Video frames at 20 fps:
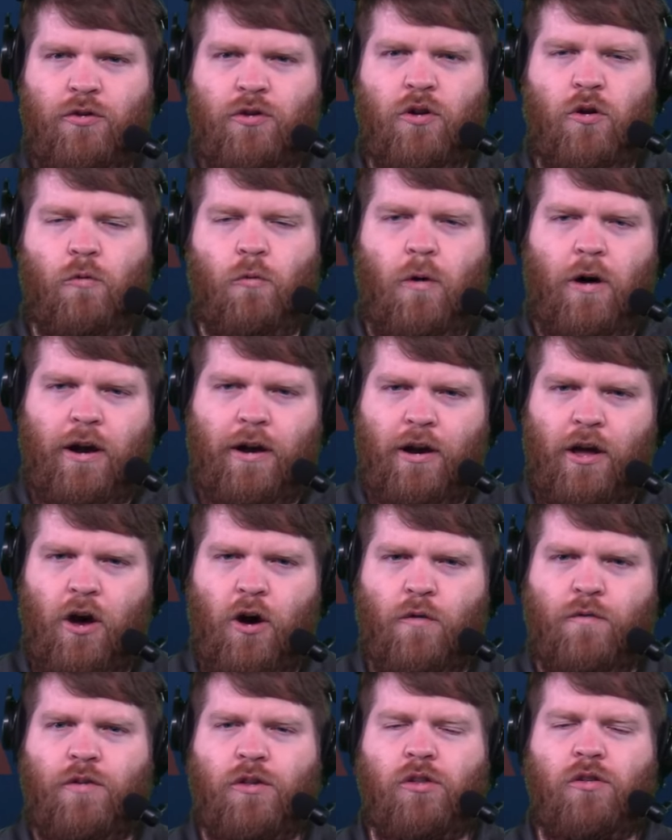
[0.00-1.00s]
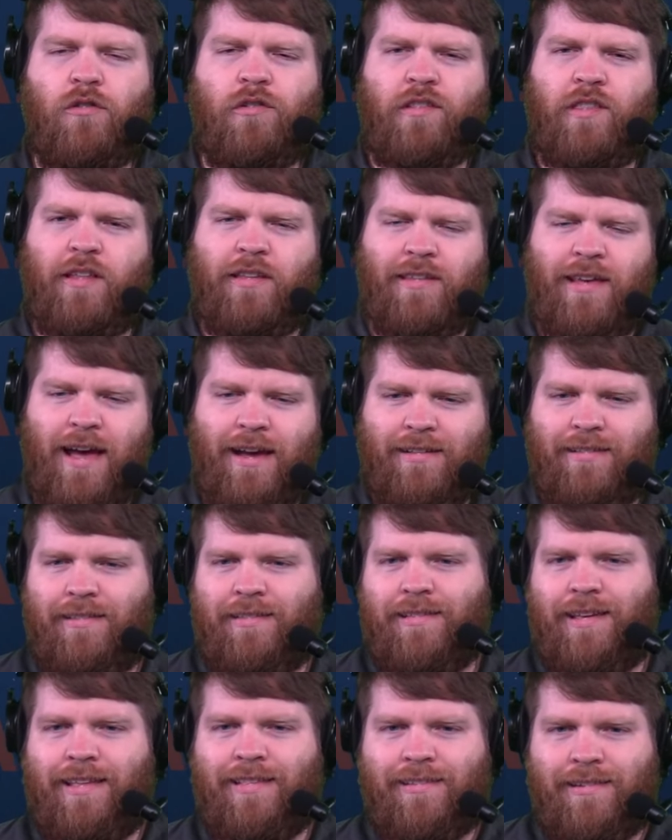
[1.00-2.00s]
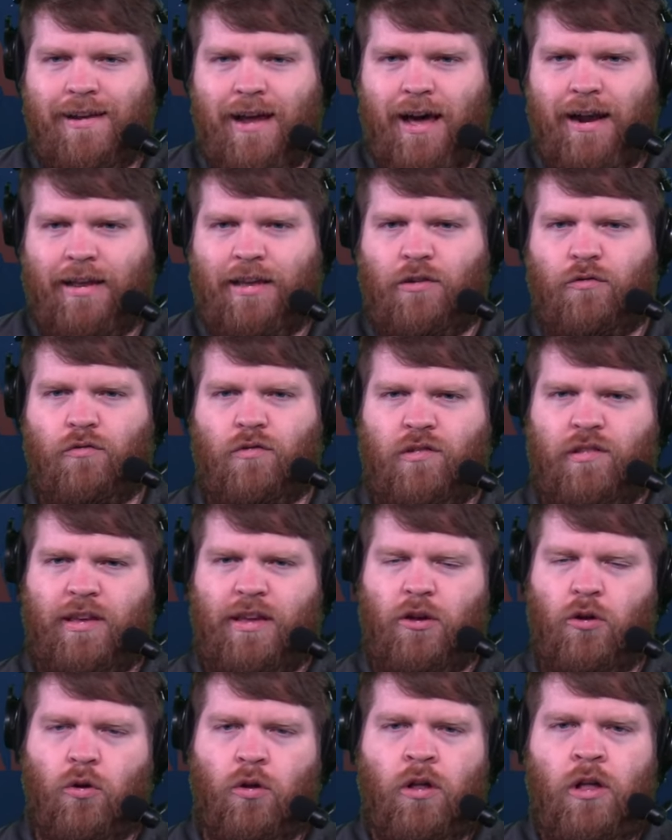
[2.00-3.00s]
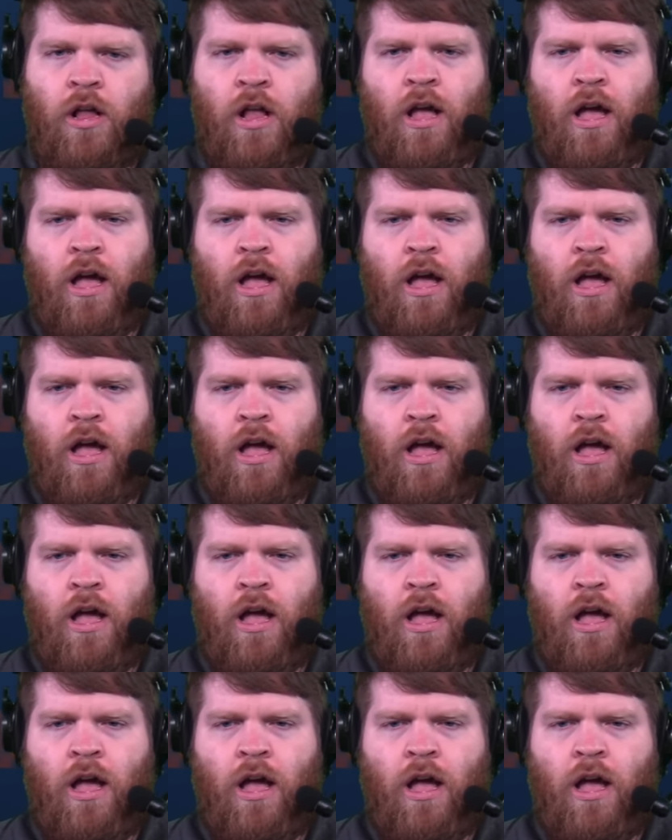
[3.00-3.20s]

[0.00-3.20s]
You're 1 0. If you lose the Texans, it's not a huge deal.